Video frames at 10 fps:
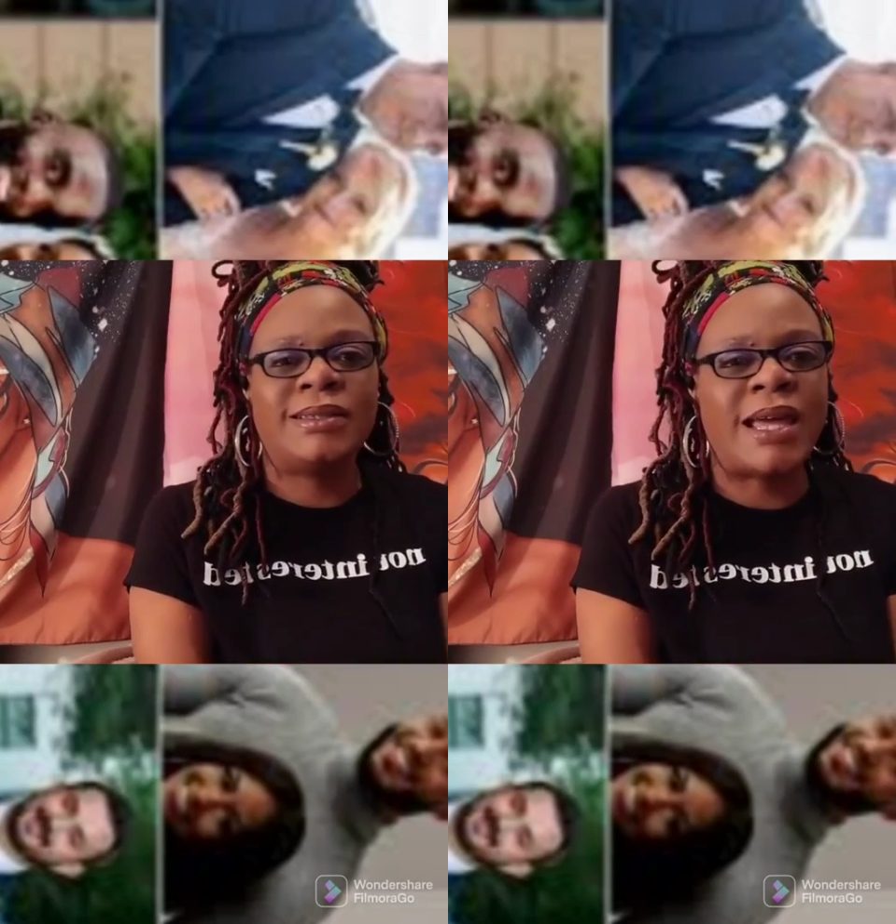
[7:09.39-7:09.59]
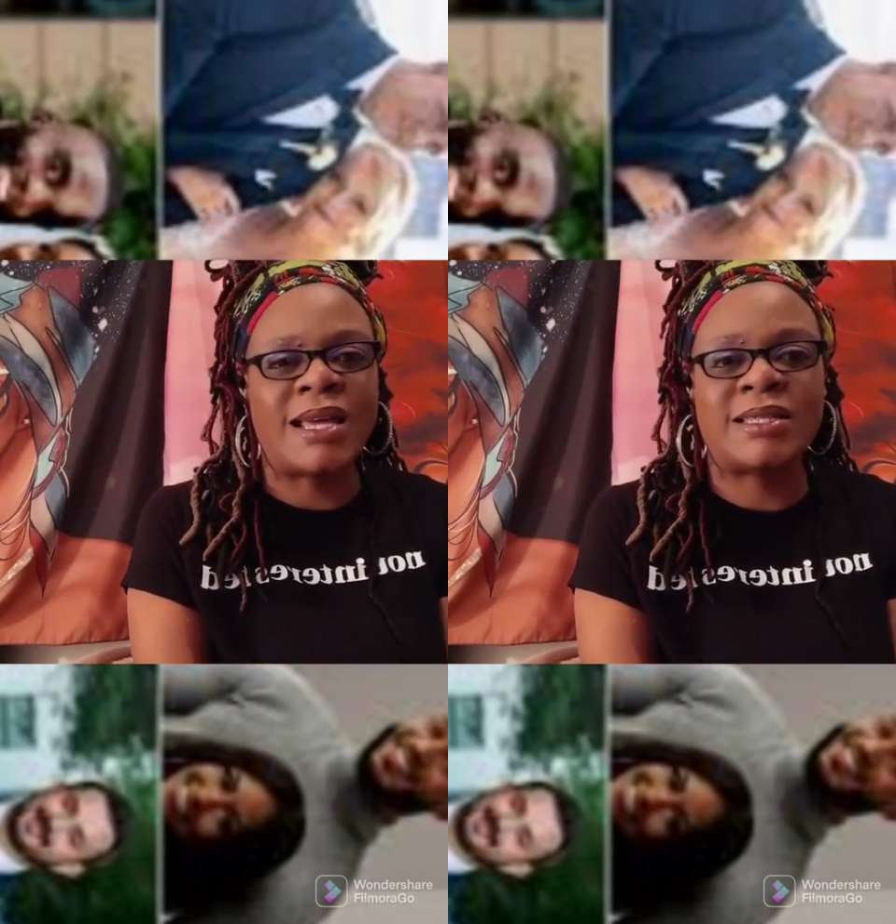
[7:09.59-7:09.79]

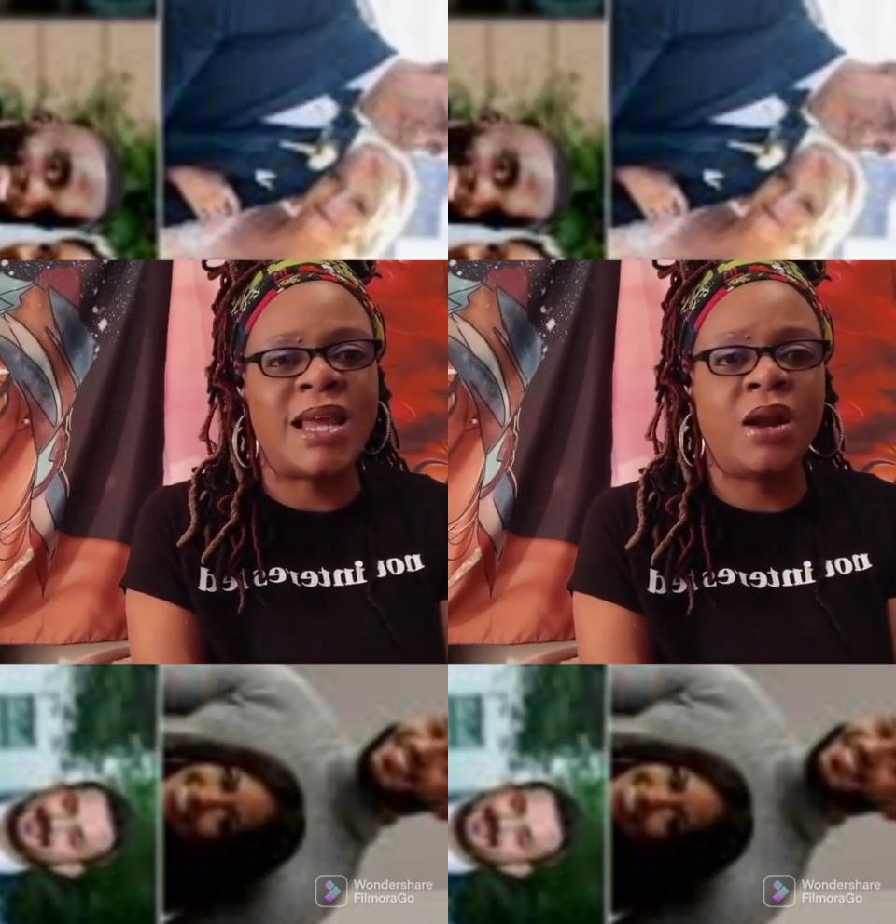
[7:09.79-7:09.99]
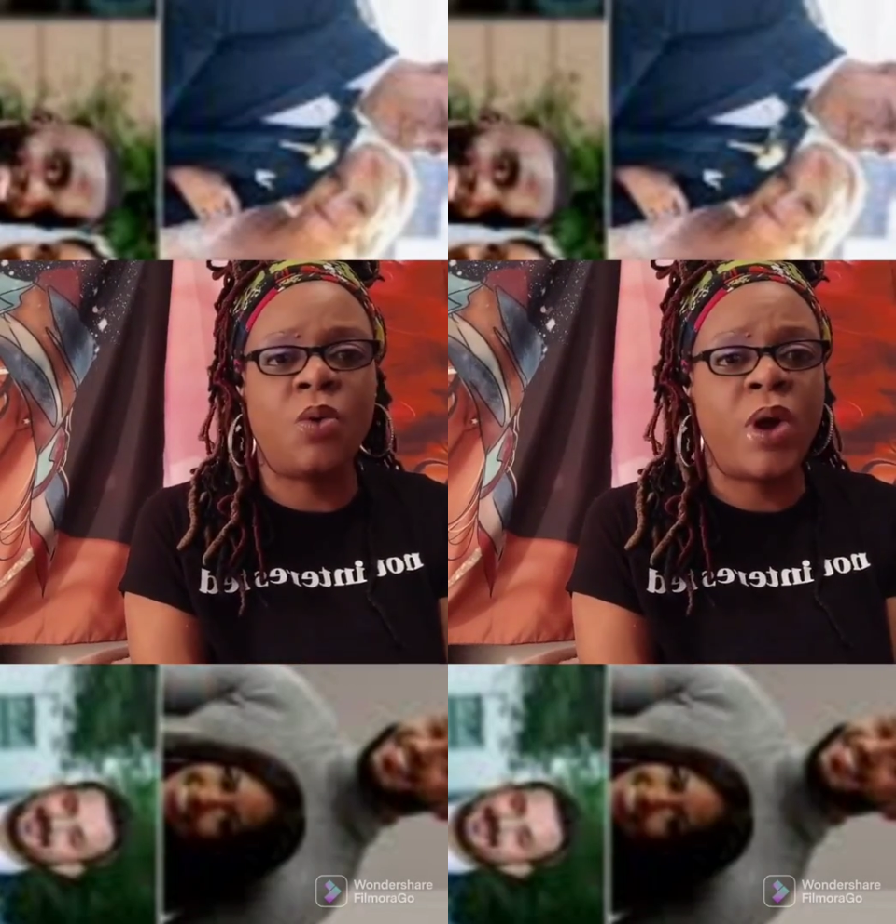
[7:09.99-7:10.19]
That's
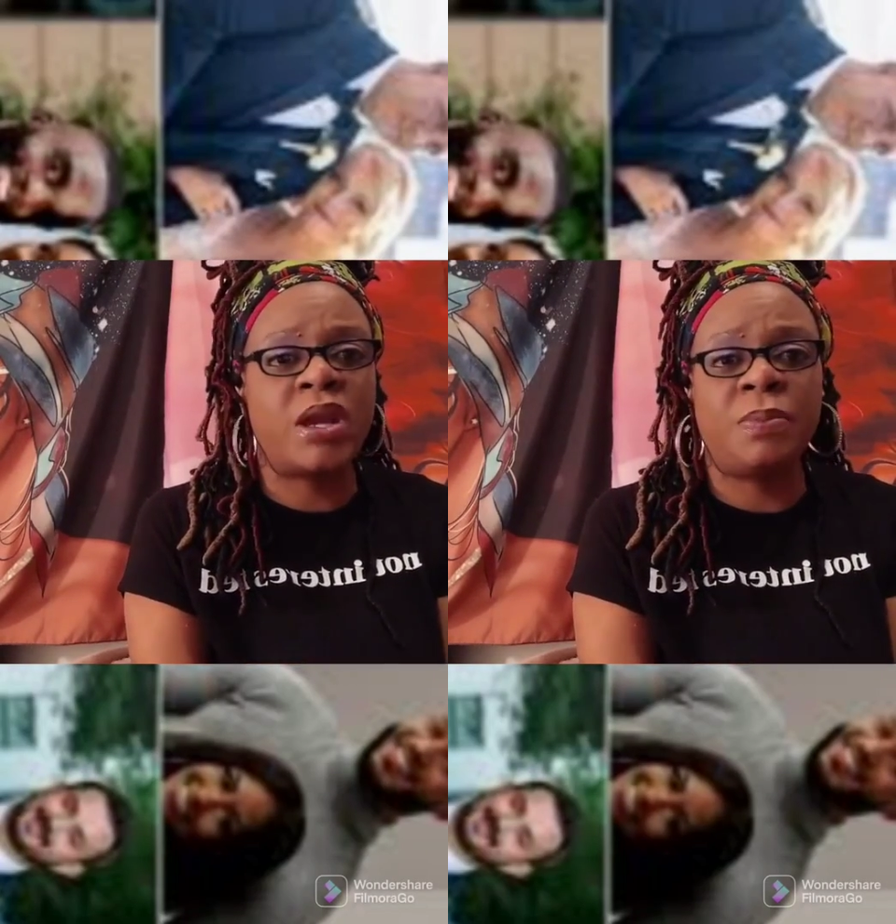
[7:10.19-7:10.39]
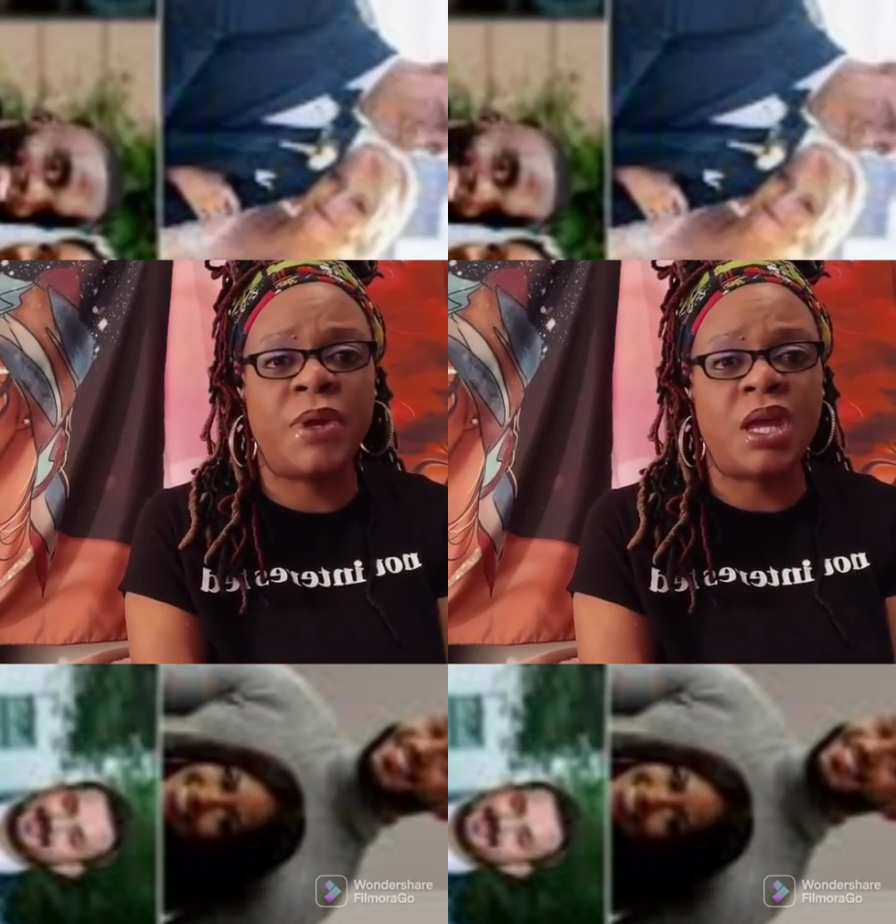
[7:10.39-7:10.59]
not a way
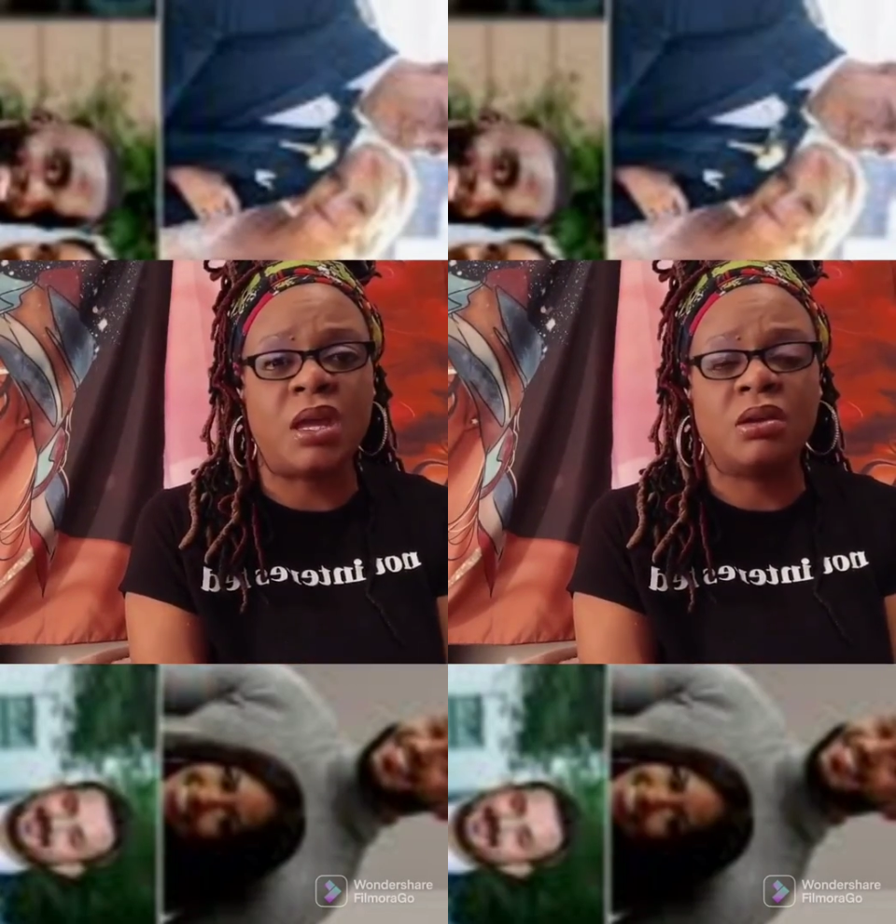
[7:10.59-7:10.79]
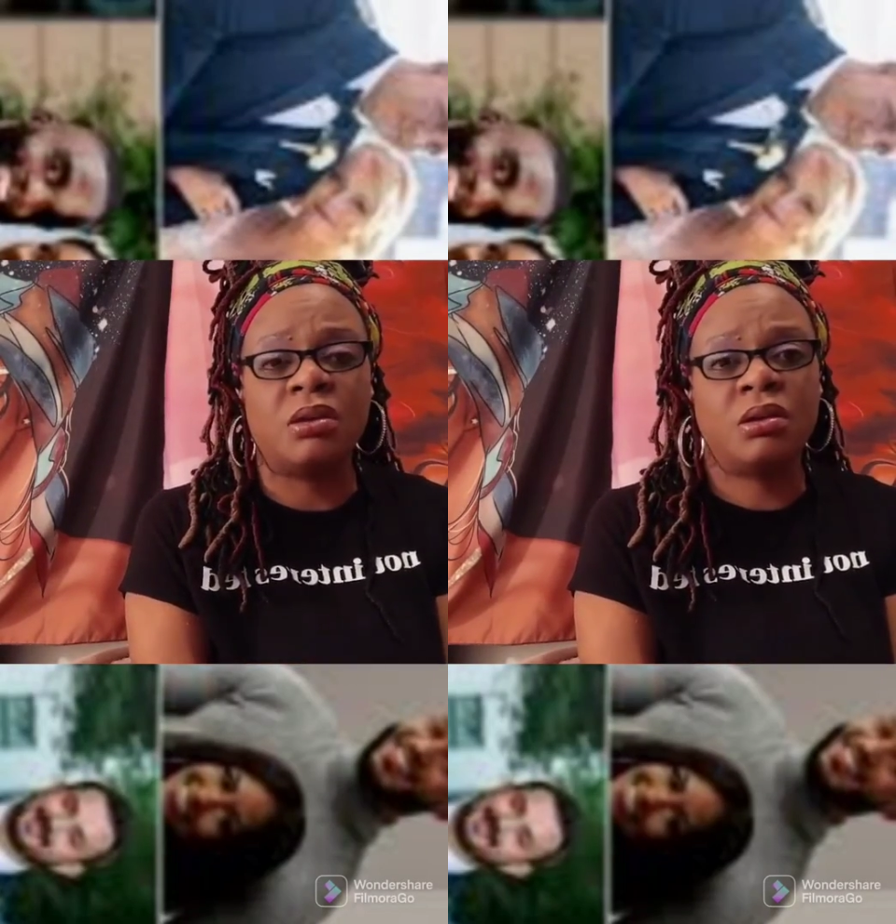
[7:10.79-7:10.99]
to be.